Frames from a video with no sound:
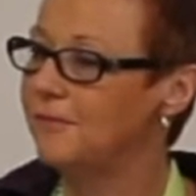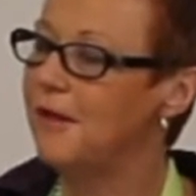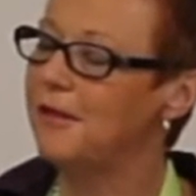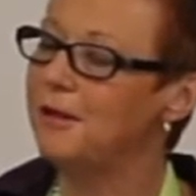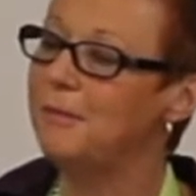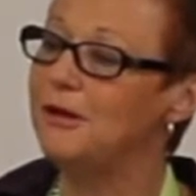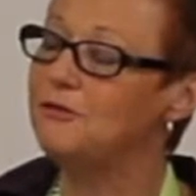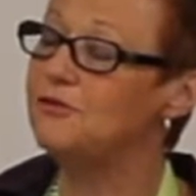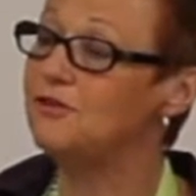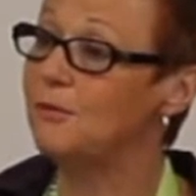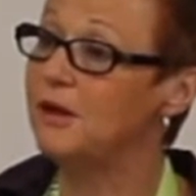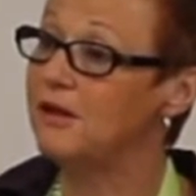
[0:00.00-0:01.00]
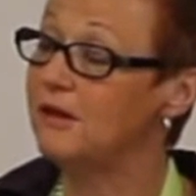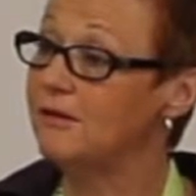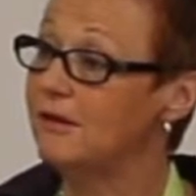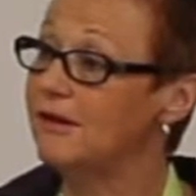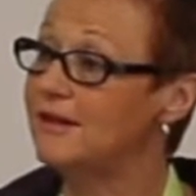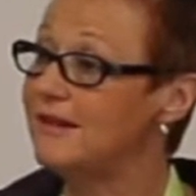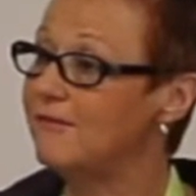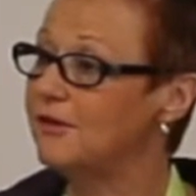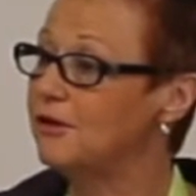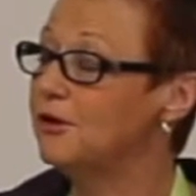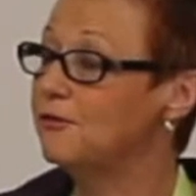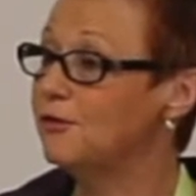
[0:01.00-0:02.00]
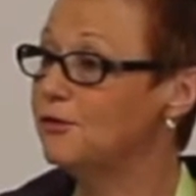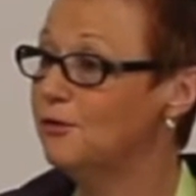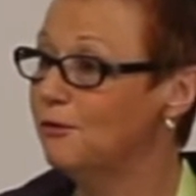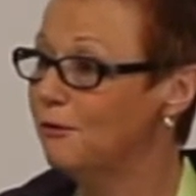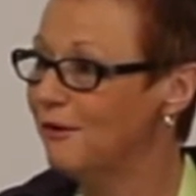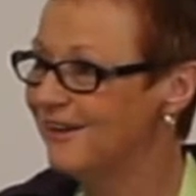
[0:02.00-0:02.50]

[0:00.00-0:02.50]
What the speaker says: Now that'll be interesting when you guys have to cook for two.